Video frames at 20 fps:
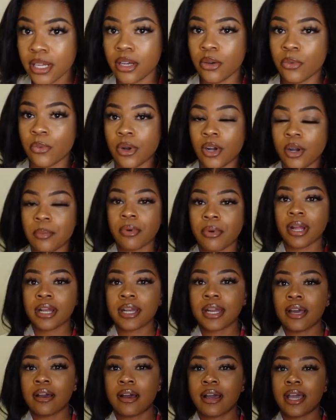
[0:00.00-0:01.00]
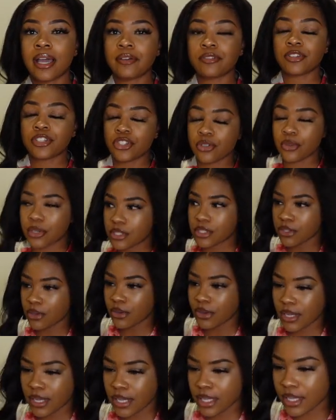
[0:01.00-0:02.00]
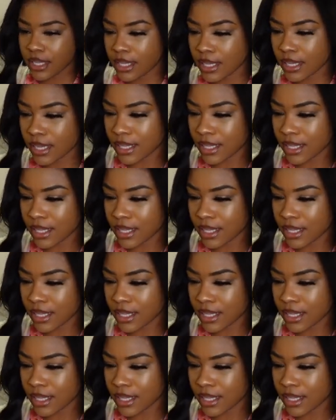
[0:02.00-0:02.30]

a robe right now. I have shorts on.